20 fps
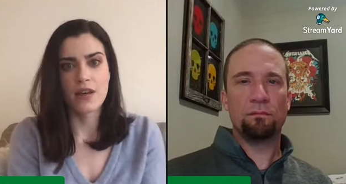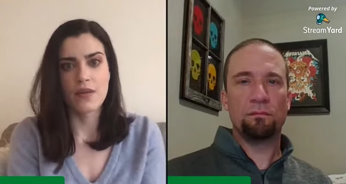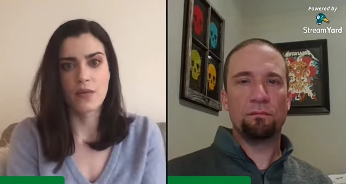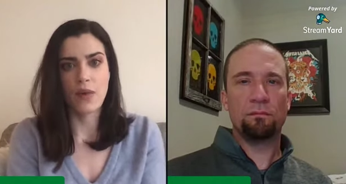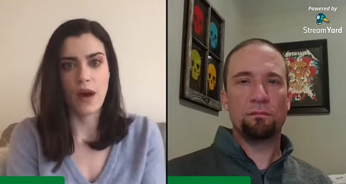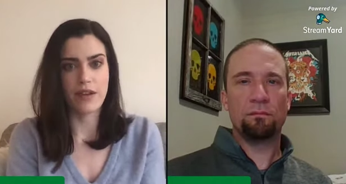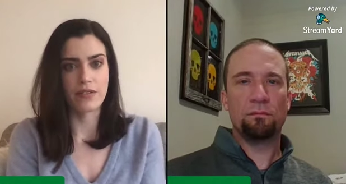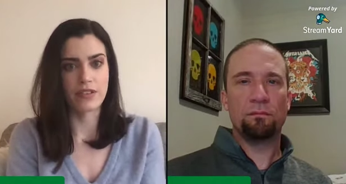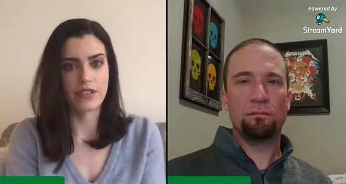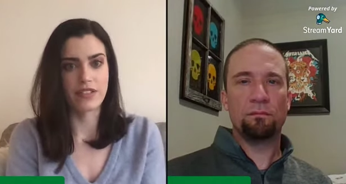
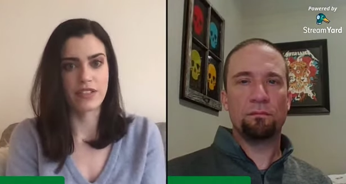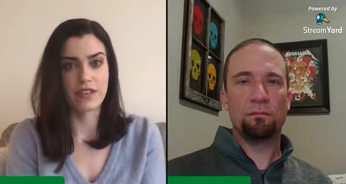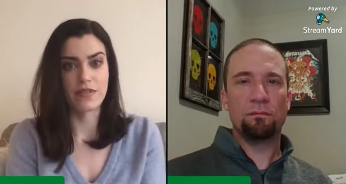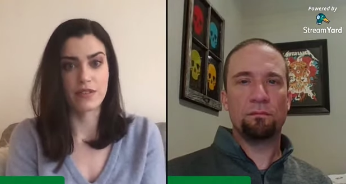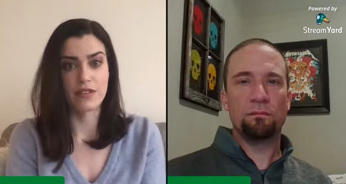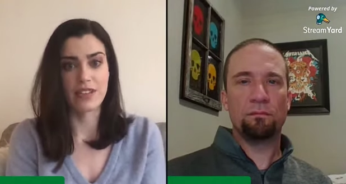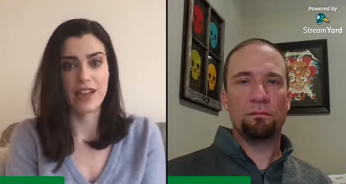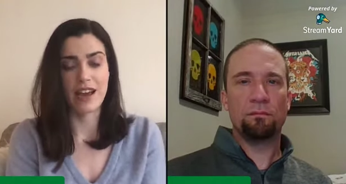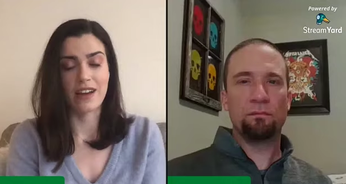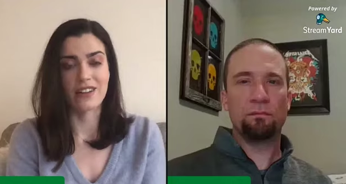Speaker 1: wide
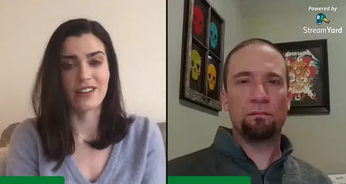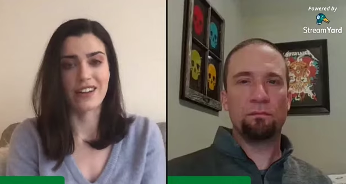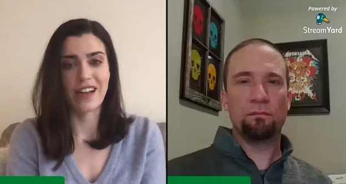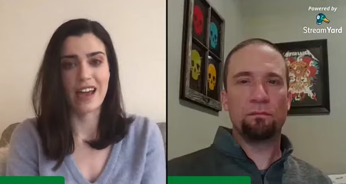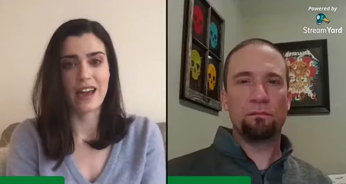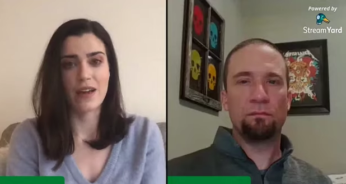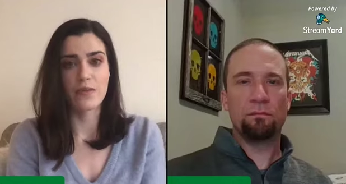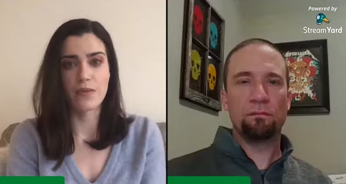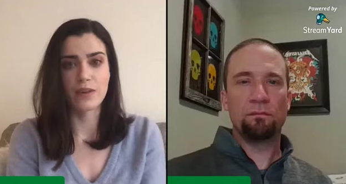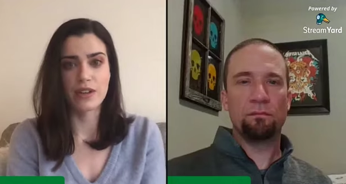receiver Taylor
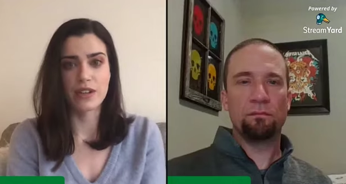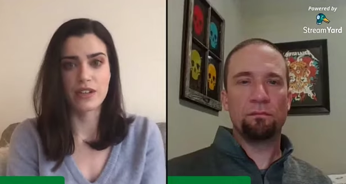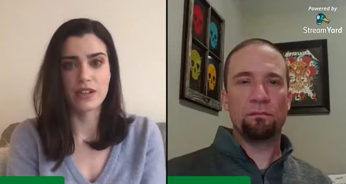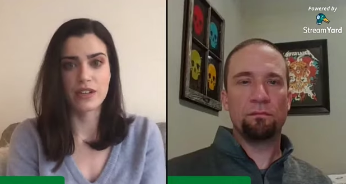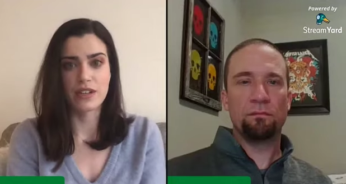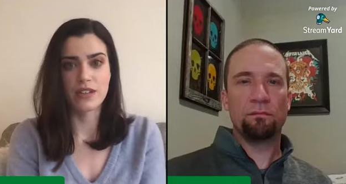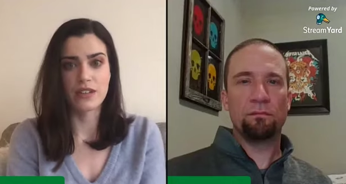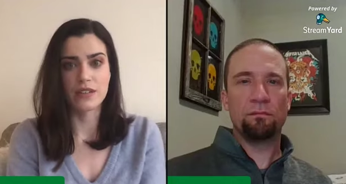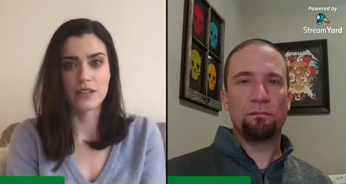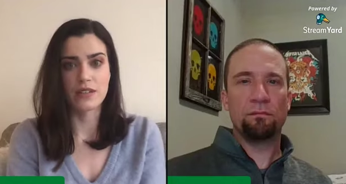
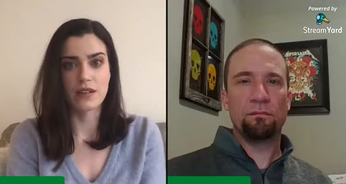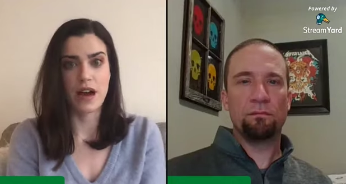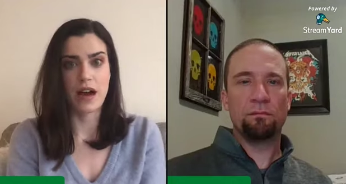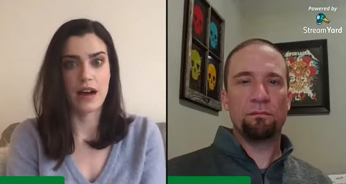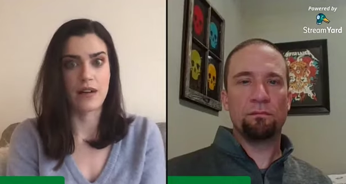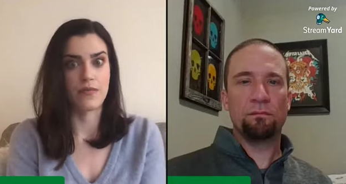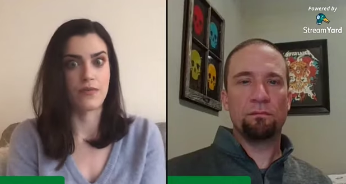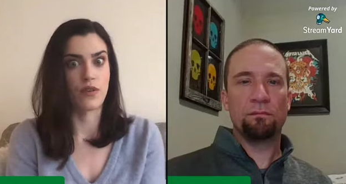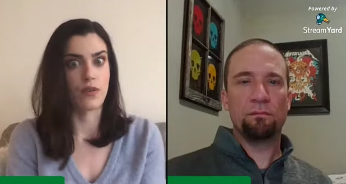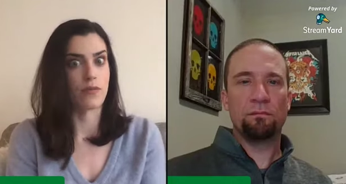Gabriel,
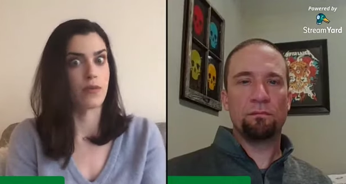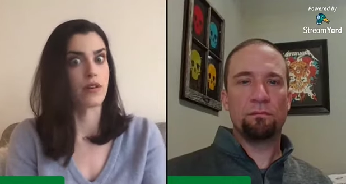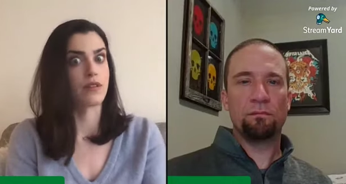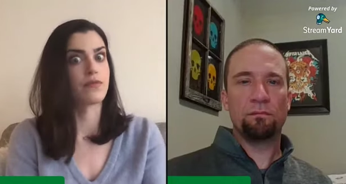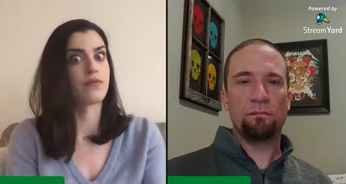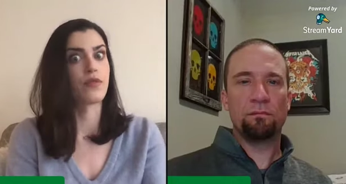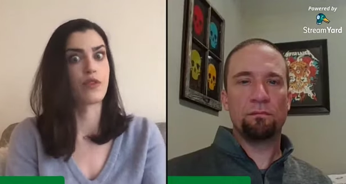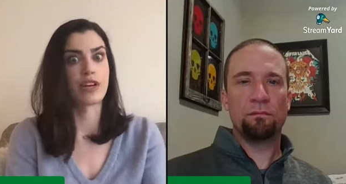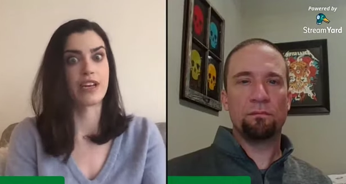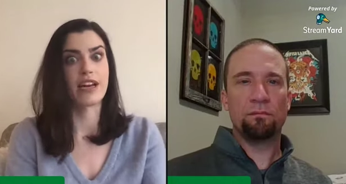uh,
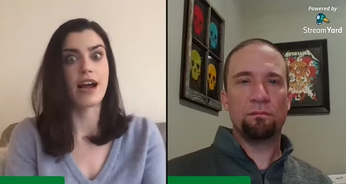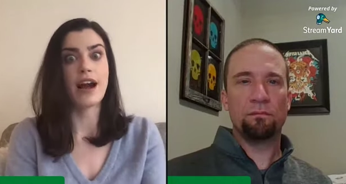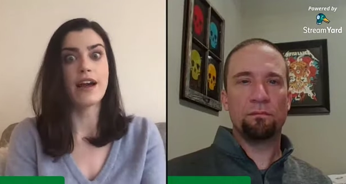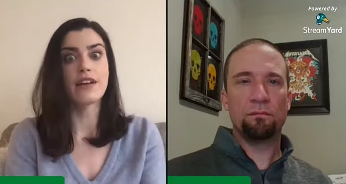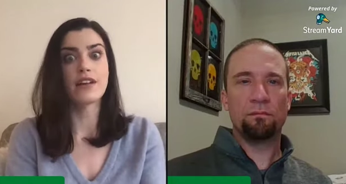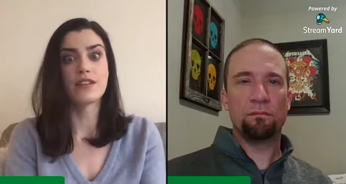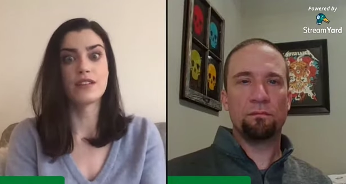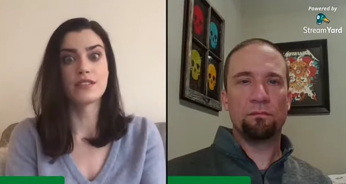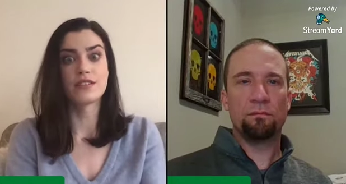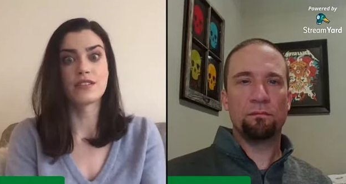former
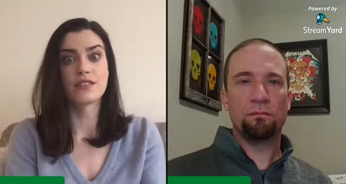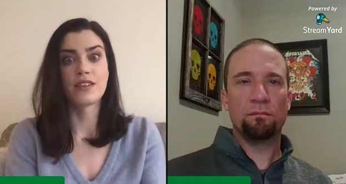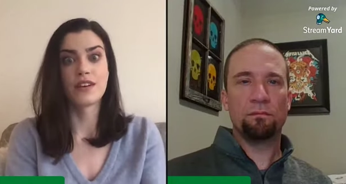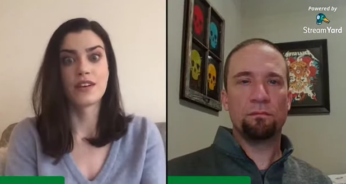49ers